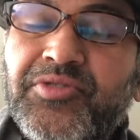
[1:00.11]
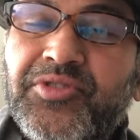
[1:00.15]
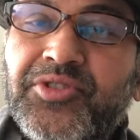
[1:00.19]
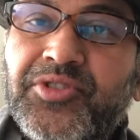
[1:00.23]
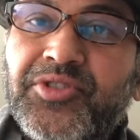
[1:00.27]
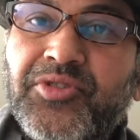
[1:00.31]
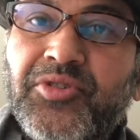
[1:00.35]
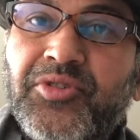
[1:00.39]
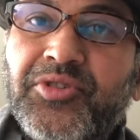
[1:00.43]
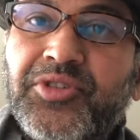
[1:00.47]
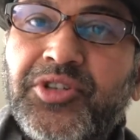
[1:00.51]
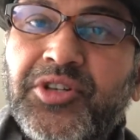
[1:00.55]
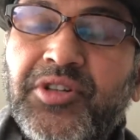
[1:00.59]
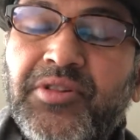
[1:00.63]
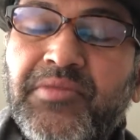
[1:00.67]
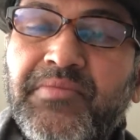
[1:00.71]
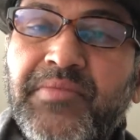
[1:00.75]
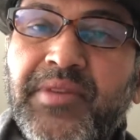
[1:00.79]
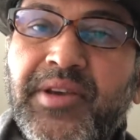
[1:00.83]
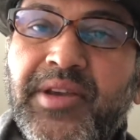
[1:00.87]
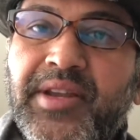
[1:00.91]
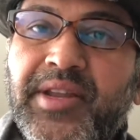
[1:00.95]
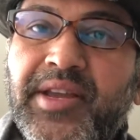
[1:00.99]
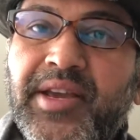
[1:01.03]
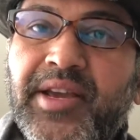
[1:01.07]
social
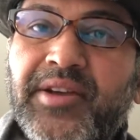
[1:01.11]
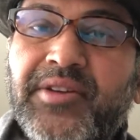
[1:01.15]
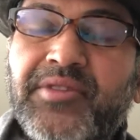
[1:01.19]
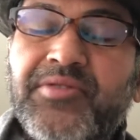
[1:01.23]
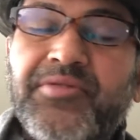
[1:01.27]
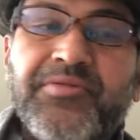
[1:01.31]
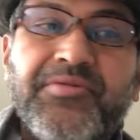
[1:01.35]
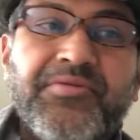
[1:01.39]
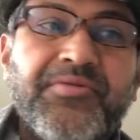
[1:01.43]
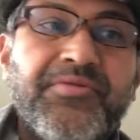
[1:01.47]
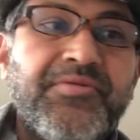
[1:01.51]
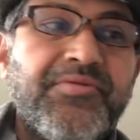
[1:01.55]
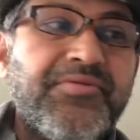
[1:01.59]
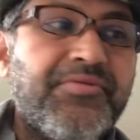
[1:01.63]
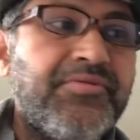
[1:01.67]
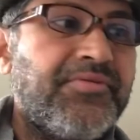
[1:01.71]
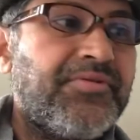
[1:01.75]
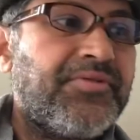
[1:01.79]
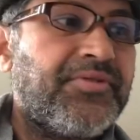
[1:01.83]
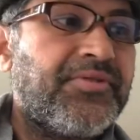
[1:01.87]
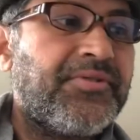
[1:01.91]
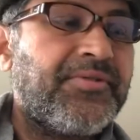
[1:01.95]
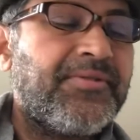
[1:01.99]
media gurus,